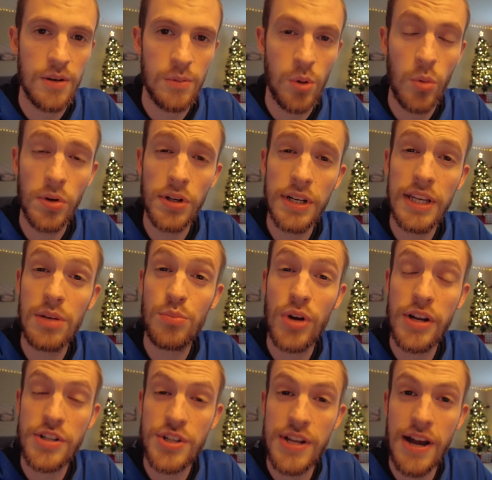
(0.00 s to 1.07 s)
Well, we're going to eat
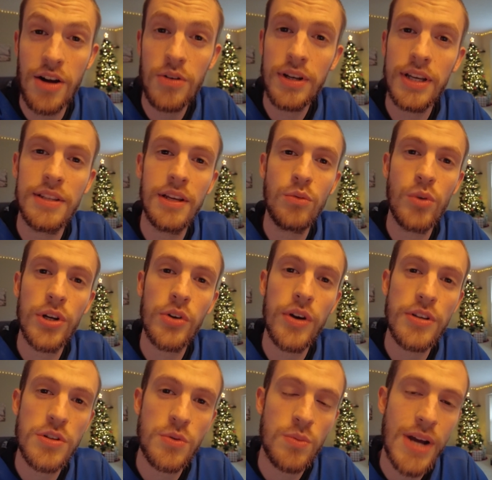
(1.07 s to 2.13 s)
brunch now, and then we're
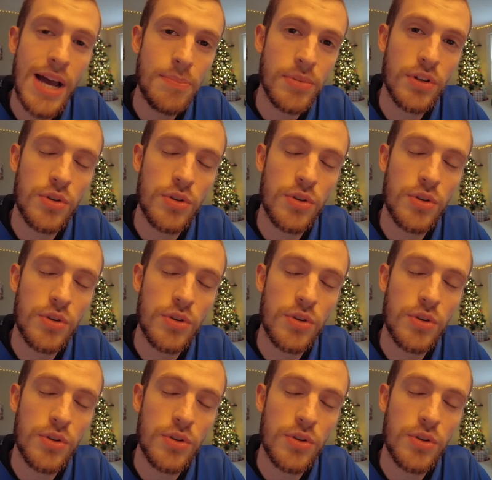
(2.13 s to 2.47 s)
going to wrap